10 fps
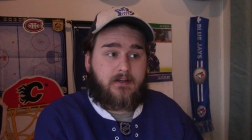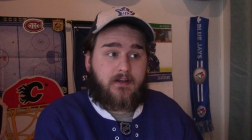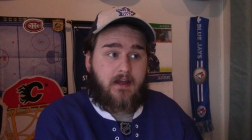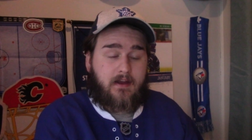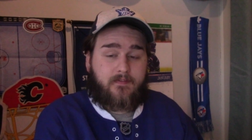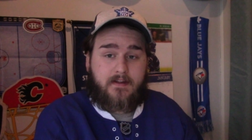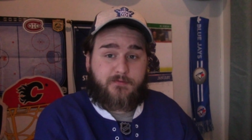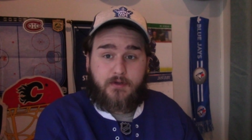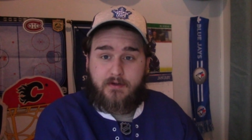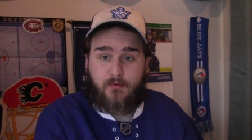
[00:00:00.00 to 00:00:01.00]
And that's
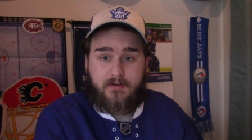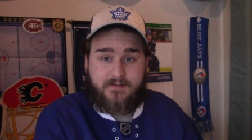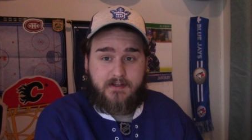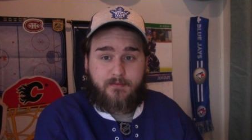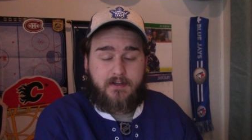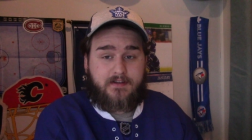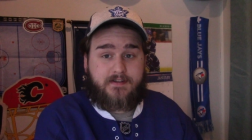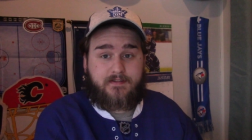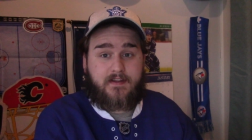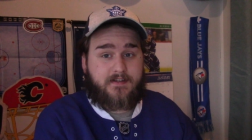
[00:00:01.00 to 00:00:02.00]
what you want to see,
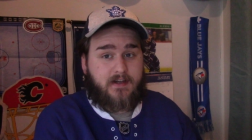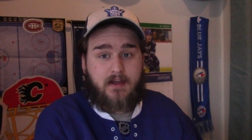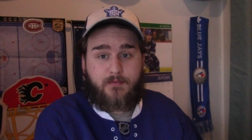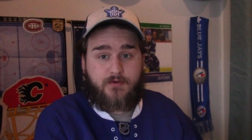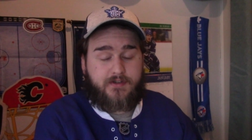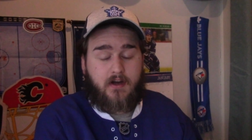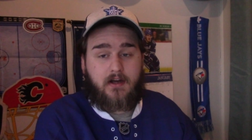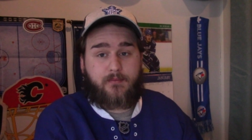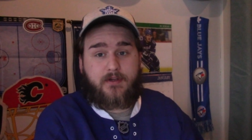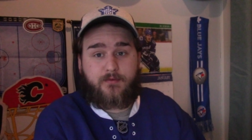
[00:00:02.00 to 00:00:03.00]
because this game you saw
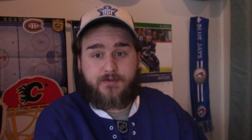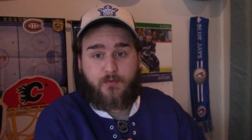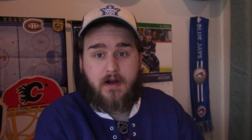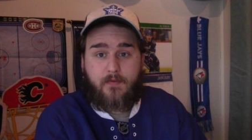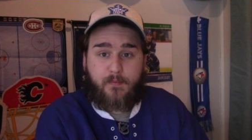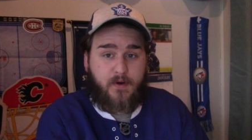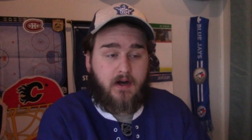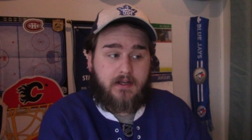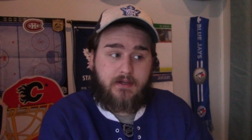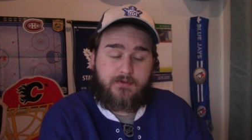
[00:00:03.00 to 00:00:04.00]
him, he was around the
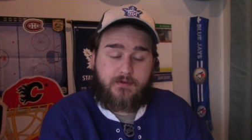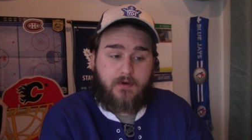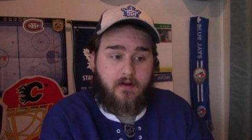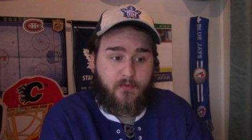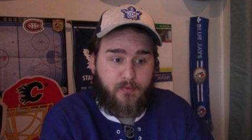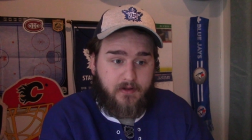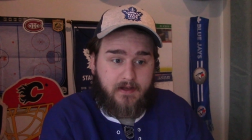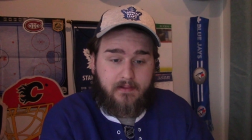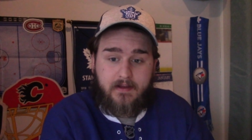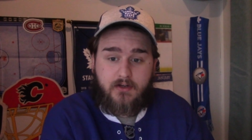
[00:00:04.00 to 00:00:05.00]
puck, he was around the
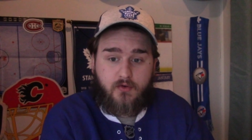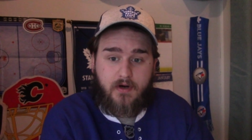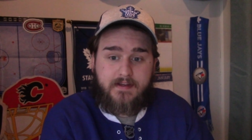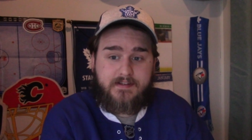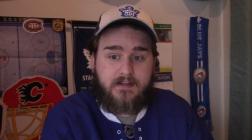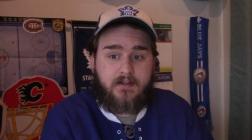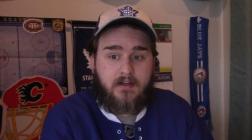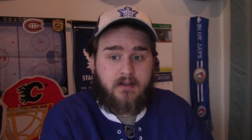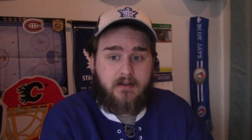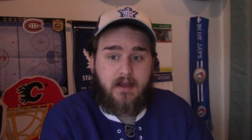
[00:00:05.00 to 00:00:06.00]
play like crazy,
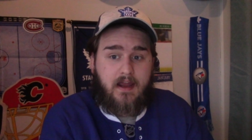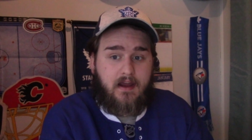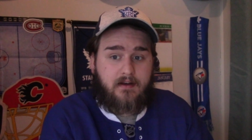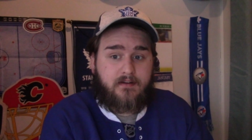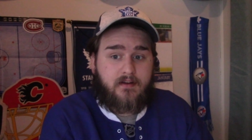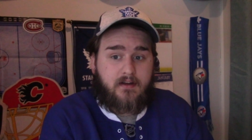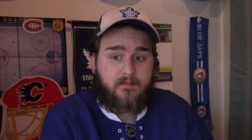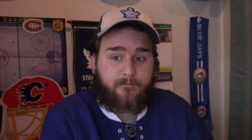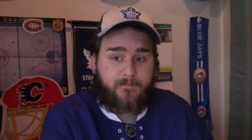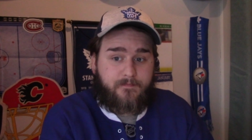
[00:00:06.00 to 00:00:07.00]
and
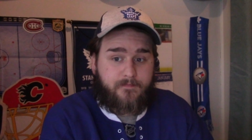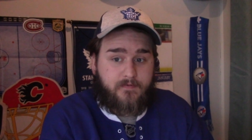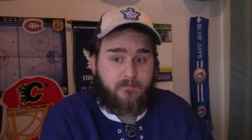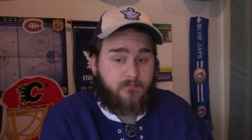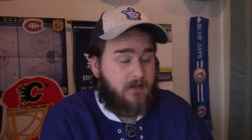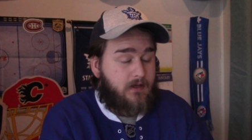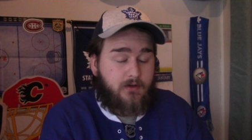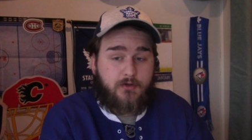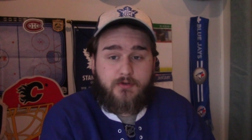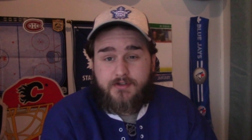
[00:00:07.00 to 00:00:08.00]

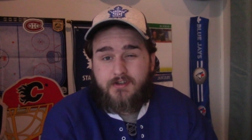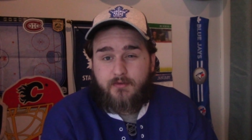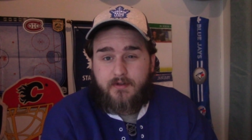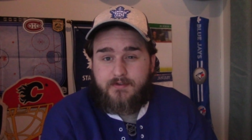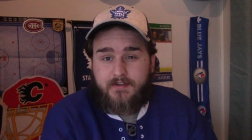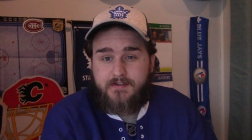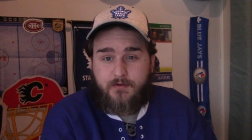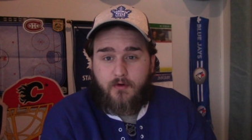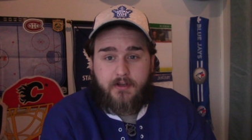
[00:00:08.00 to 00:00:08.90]
you just knew he was going to score.